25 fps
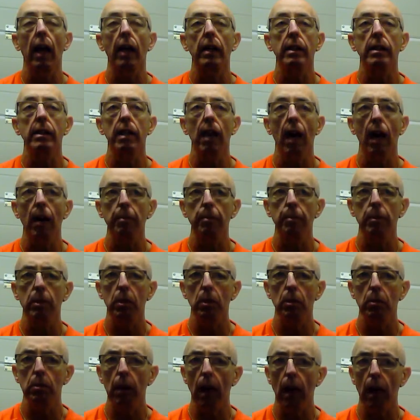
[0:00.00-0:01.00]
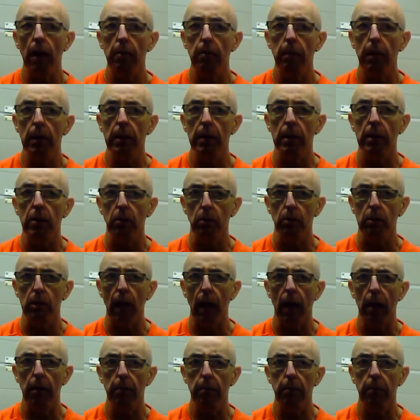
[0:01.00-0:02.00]
type 2 diabetes, or
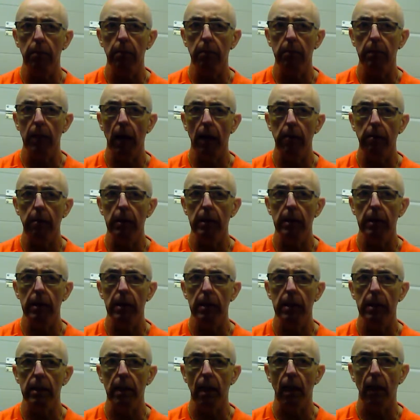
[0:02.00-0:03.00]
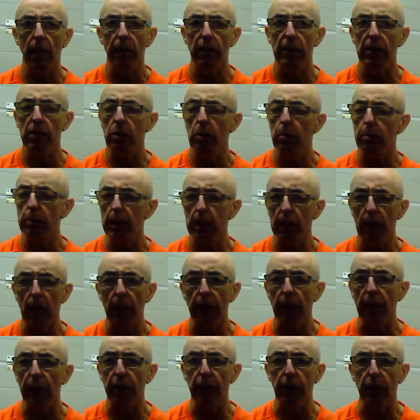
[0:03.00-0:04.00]
diabetes itself, is something like
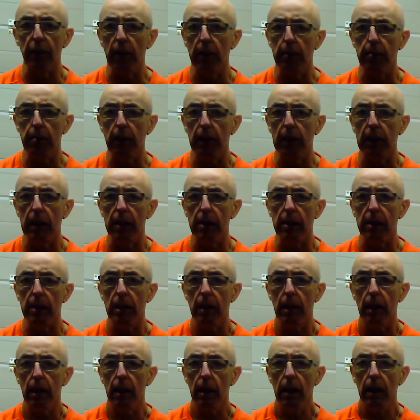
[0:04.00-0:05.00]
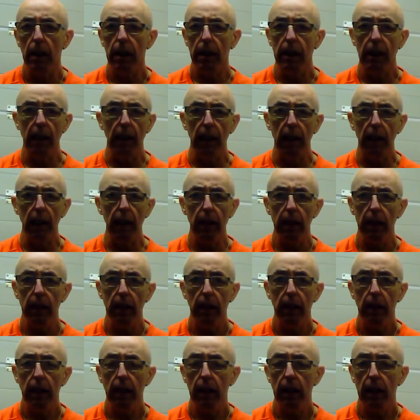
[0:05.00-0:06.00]
the third biggest killer
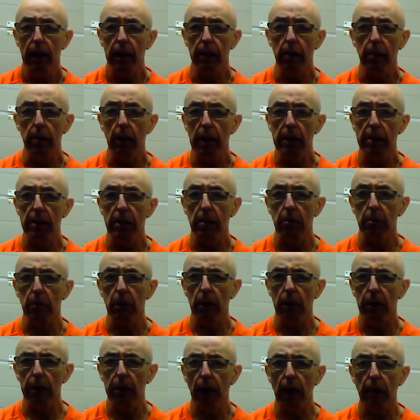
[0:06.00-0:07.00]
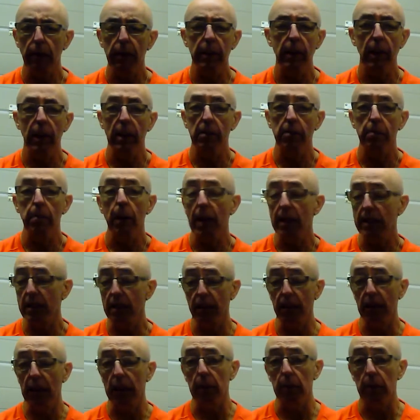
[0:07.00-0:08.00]
in the Western world now. It's massive
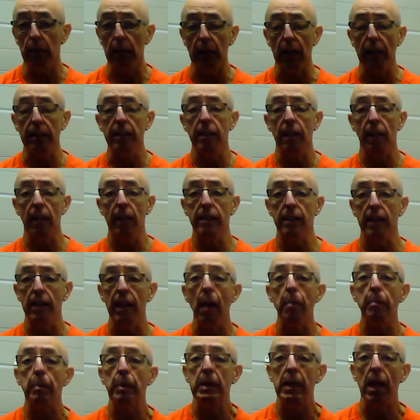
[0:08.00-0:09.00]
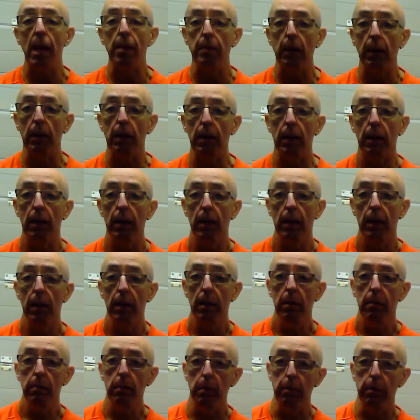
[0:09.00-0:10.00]
anyway. It's an epidemic
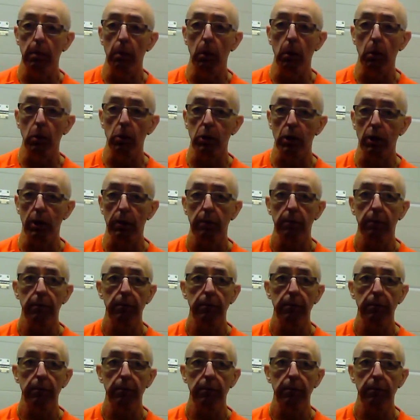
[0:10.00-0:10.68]
proportion.